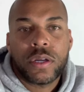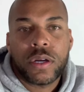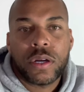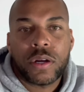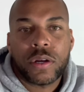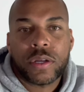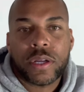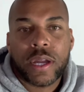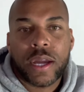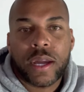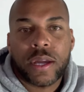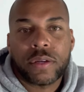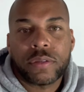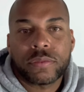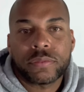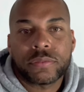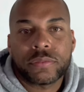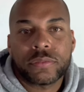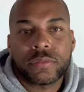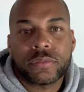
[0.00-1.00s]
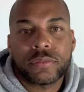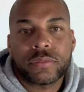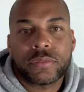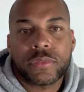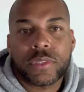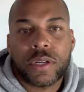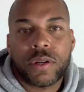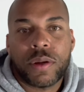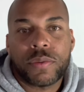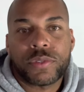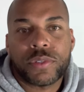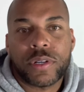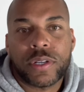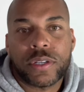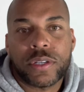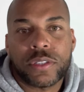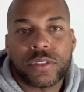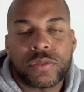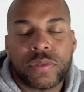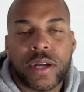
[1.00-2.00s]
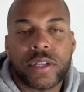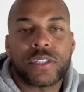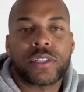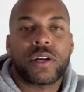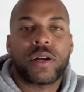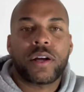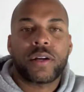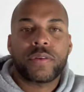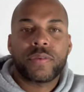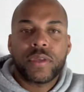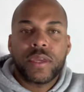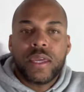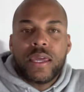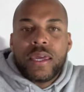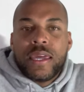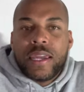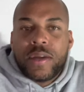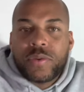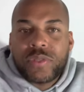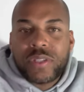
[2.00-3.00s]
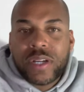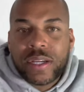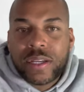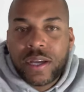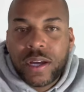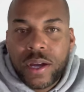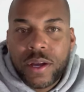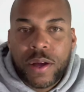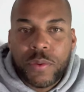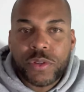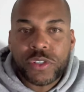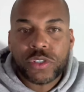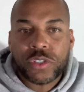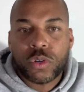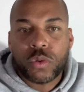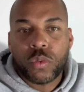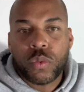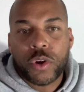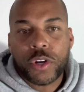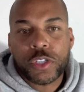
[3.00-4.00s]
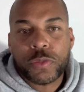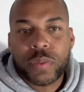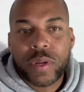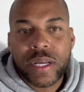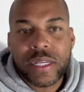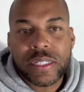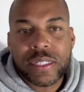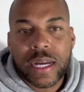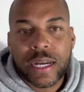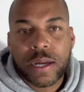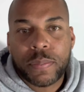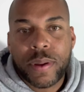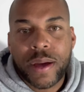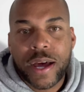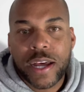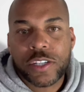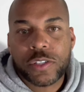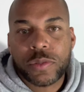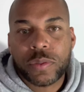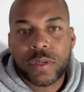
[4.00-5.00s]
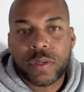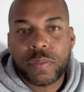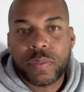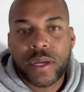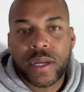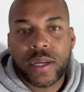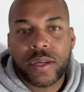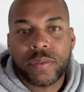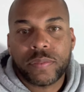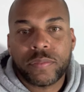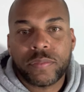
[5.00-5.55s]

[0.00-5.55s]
Okay. All right, I'm trying to get this right. Sorry. It was like I was in the worst place I could possibly be.